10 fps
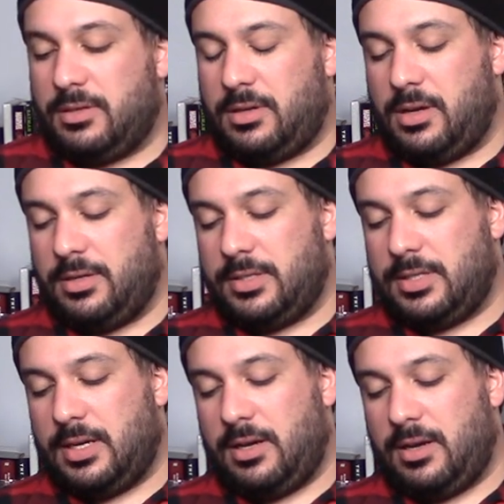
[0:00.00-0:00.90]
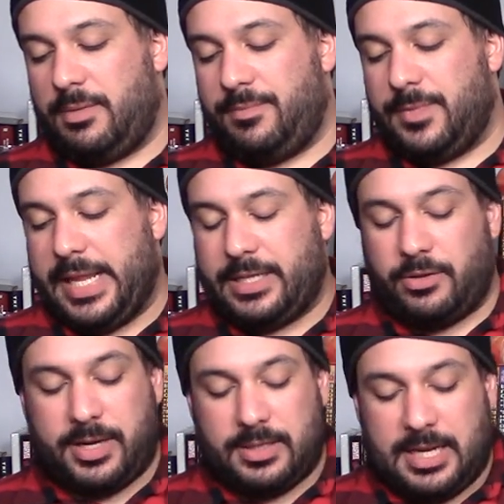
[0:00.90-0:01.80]
it's only
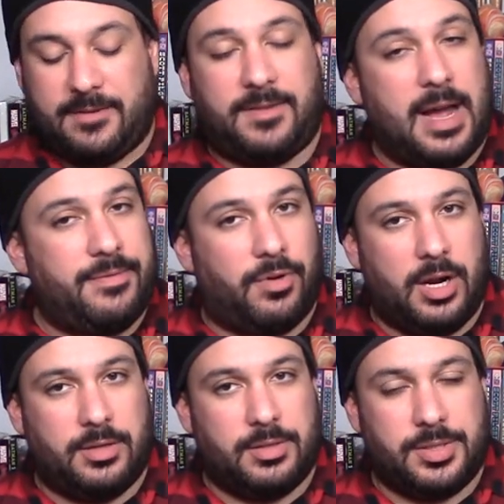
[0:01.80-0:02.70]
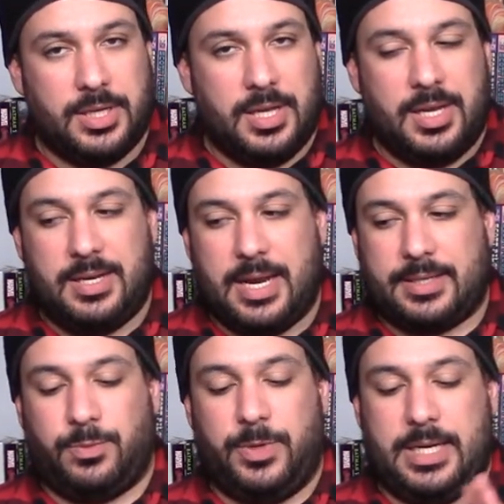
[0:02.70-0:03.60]
going to take 5 runs
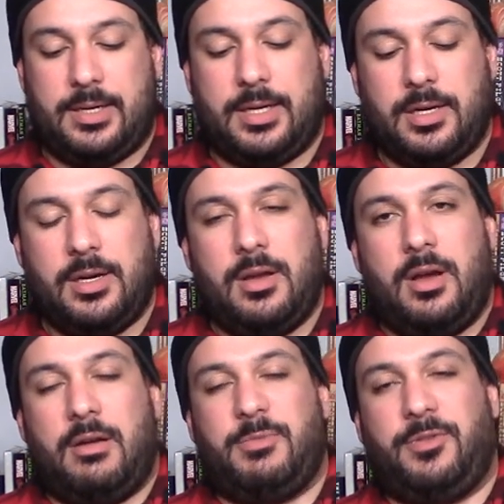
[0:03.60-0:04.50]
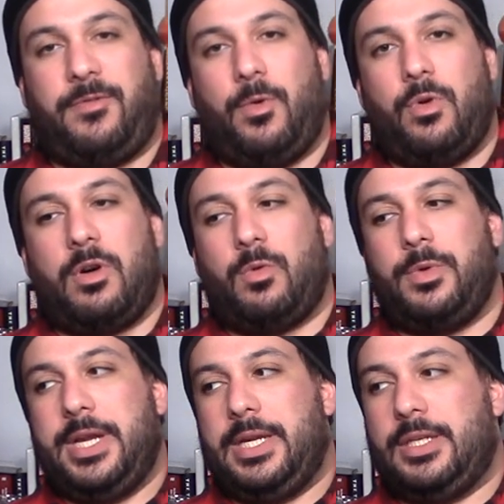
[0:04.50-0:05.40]
next week before
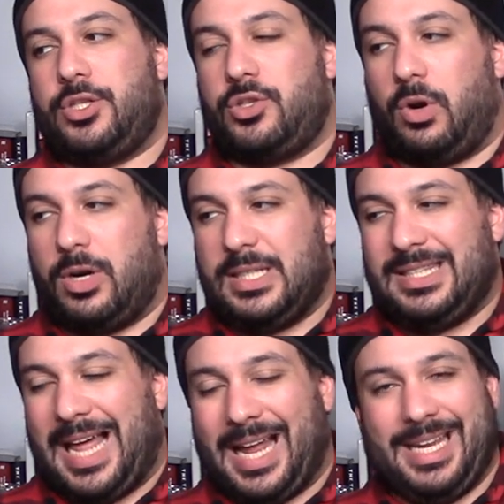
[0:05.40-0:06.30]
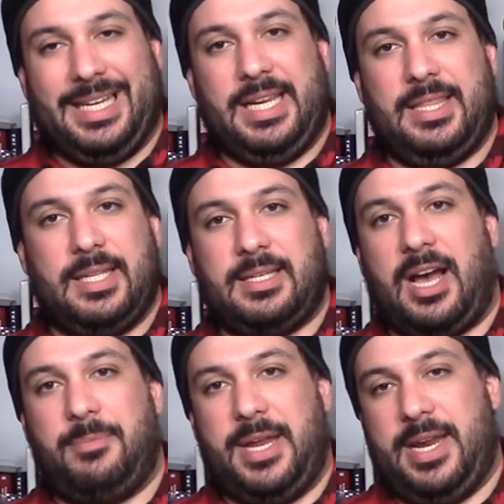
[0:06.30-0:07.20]
we start locking in the
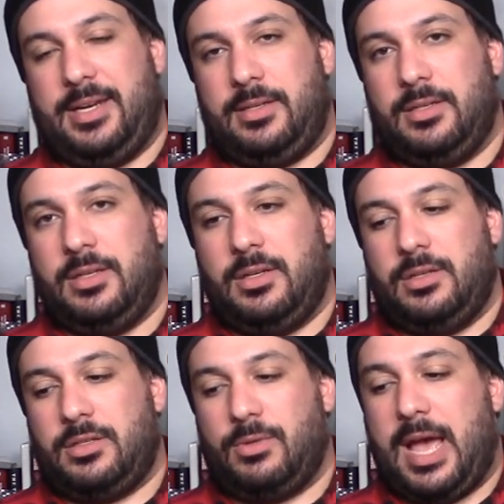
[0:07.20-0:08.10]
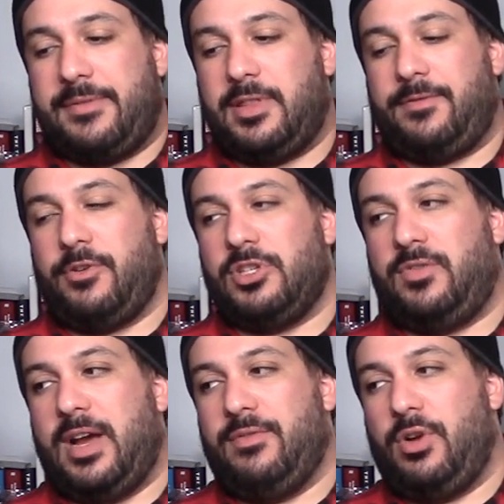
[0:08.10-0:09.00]
top 8. So after the first
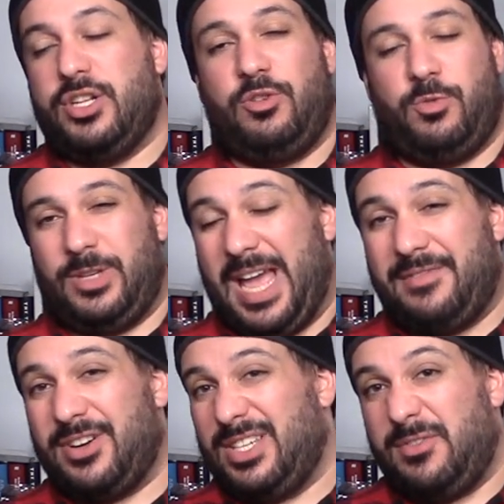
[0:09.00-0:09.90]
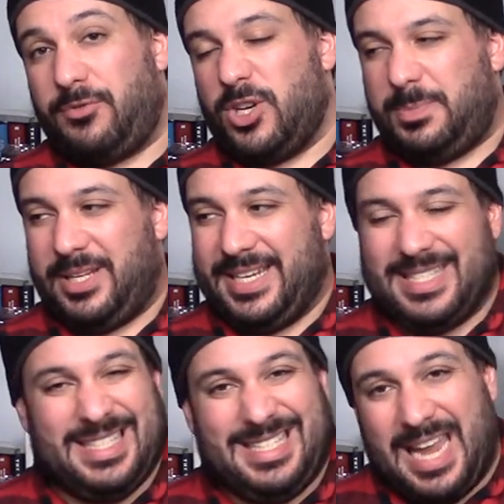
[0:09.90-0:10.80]
5 runs, whoever's in first place
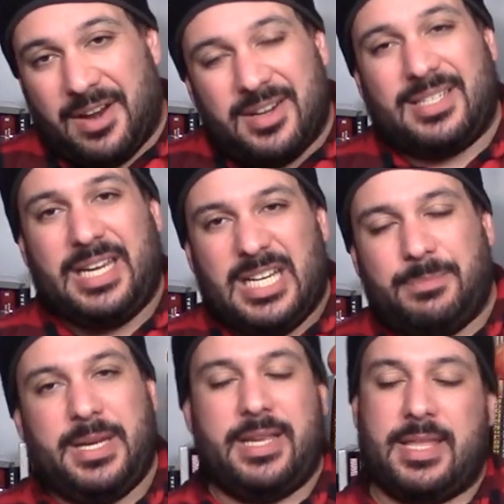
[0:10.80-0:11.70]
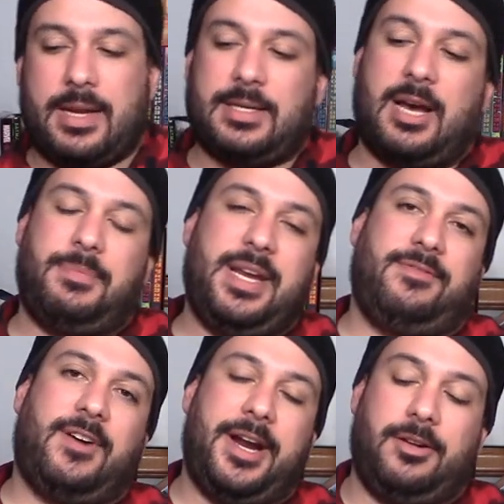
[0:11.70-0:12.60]
is guaranteed to be in that top 8
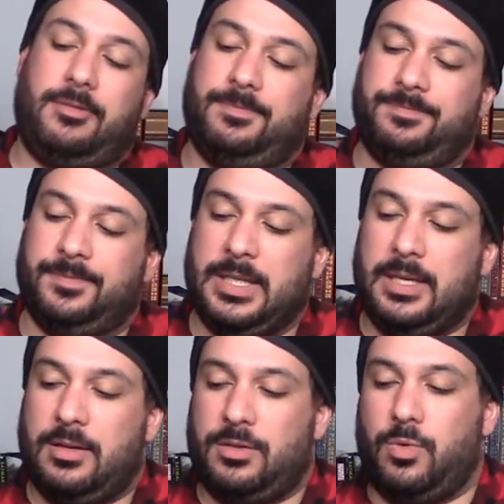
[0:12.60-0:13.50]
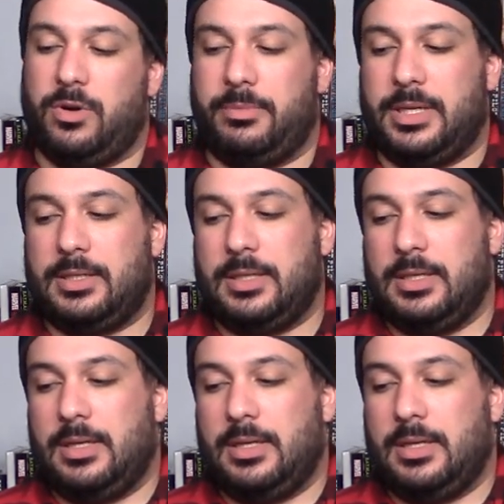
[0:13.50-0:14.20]
final tournament.